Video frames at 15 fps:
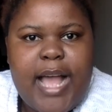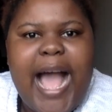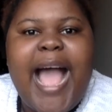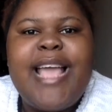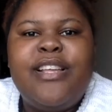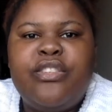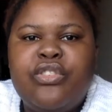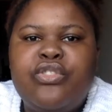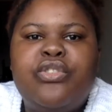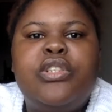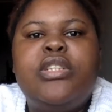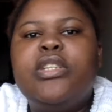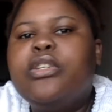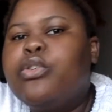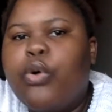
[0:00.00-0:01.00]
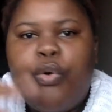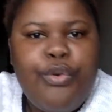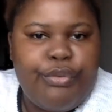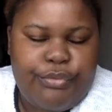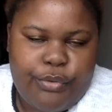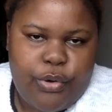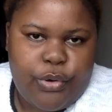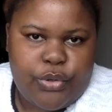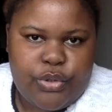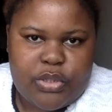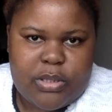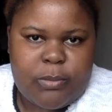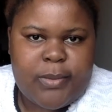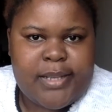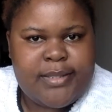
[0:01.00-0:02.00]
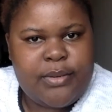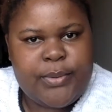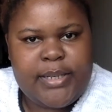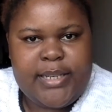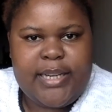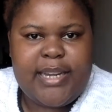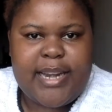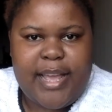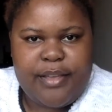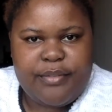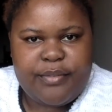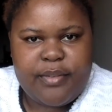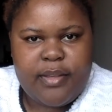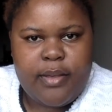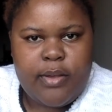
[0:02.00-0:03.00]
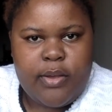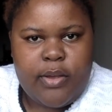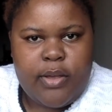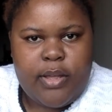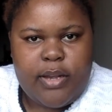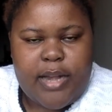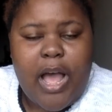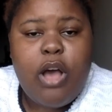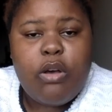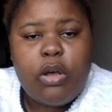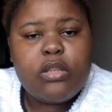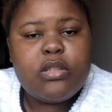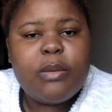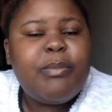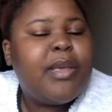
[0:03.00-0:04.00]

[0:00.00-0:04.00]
I usually go for using my serrated knife. Now also